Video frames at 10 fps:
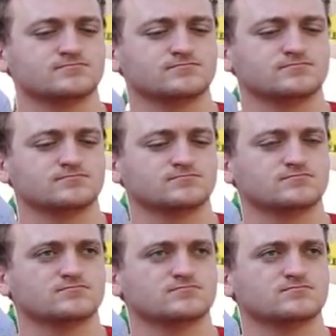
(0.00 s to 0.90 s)

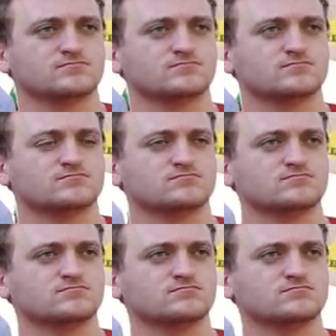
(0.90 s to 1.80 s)

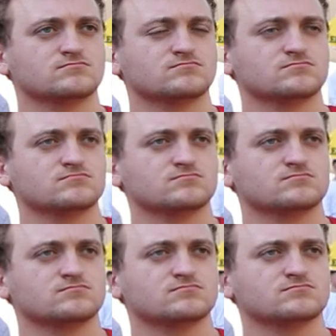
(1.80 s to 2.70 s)

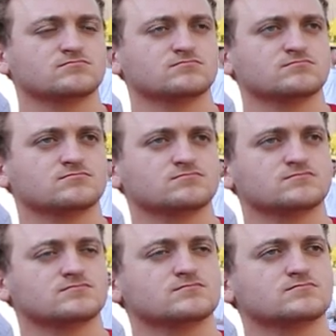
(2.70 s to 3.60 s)

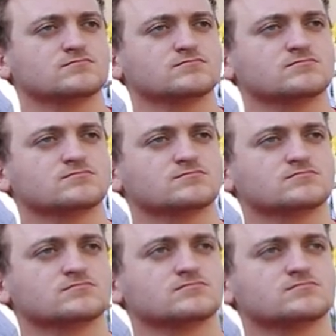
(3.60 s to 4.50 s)

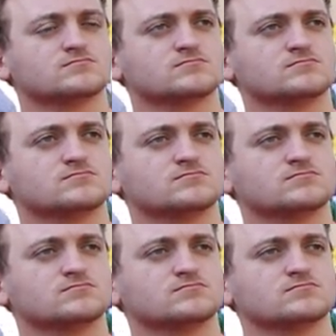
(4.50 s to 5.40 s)

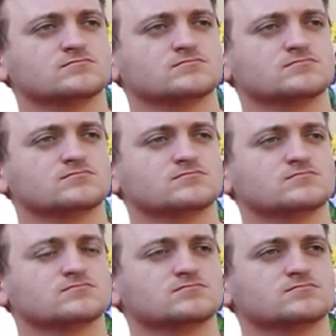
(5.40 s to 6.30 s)

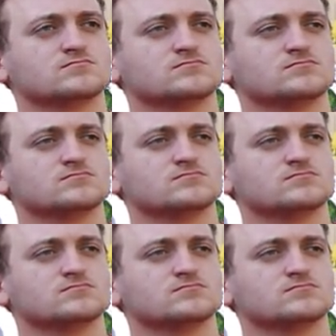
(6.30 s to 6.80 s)
(silent)